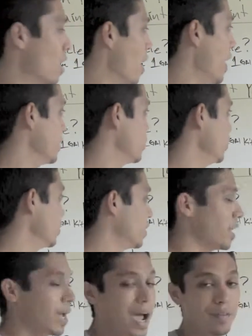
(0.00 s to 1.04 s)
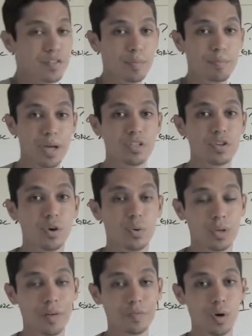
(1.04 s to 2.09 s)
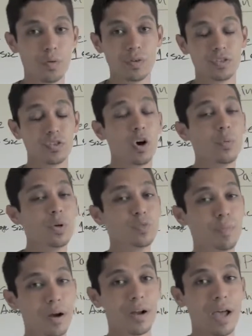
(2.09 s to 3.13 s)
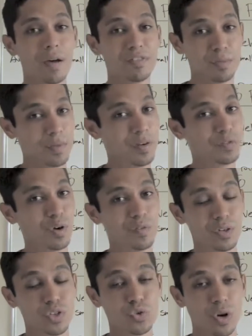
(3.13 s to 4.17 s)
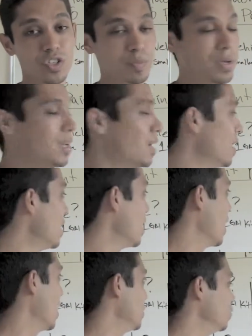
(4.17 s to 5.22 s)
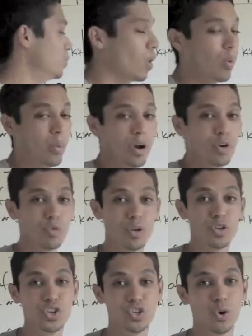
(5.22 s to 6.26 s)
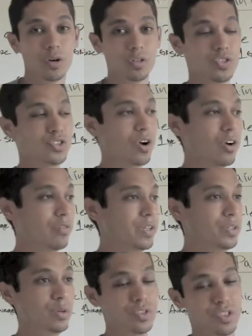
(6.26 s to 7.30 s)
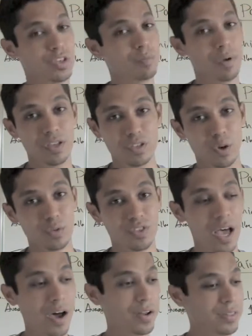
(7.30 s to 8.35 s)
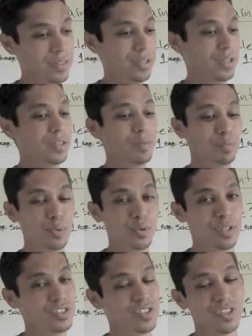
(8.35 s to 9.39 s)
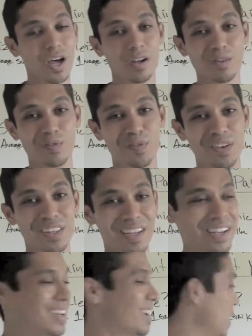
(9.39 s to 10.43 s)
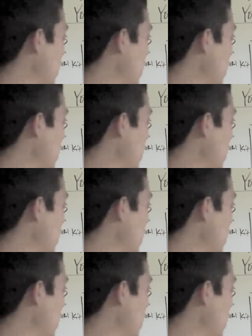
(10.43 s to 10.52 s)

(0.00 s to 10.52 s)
All right, so you're going to have some base coat left over. It's always better to have some left over. Trust me, you don't want to run short and start reducing your base coats down in the booth. It's just not a good feeling.